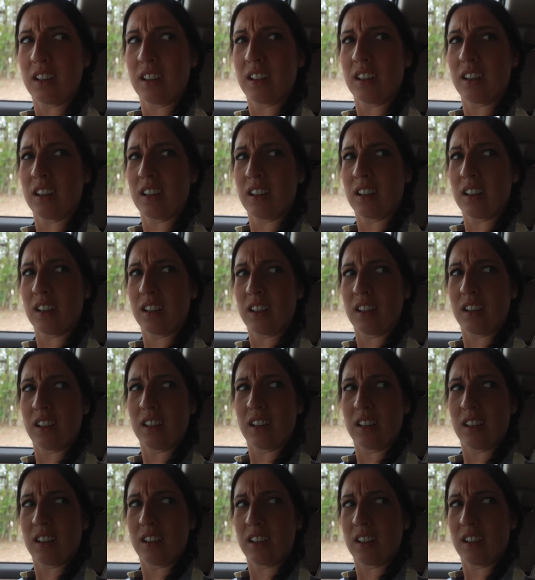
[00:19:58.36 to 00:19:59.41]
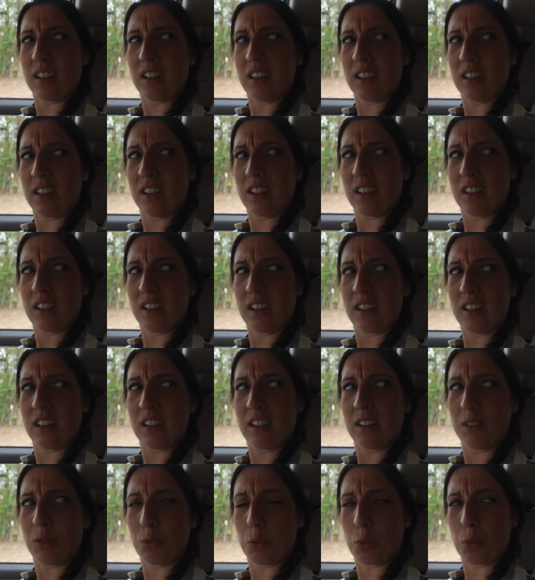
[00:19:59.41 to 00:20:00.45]

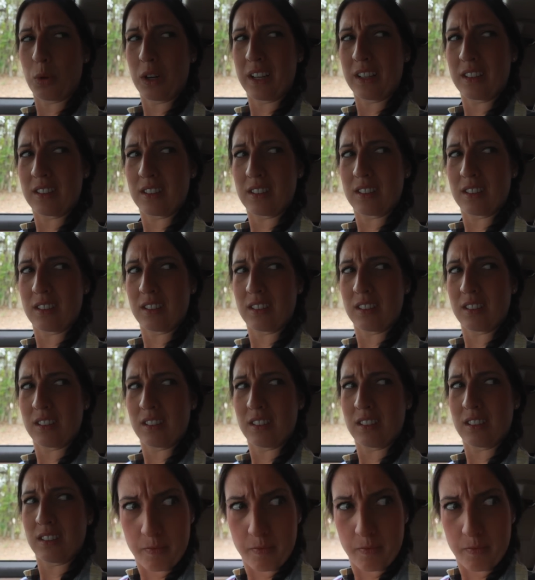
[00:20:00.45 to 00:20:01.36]
Nothing is said.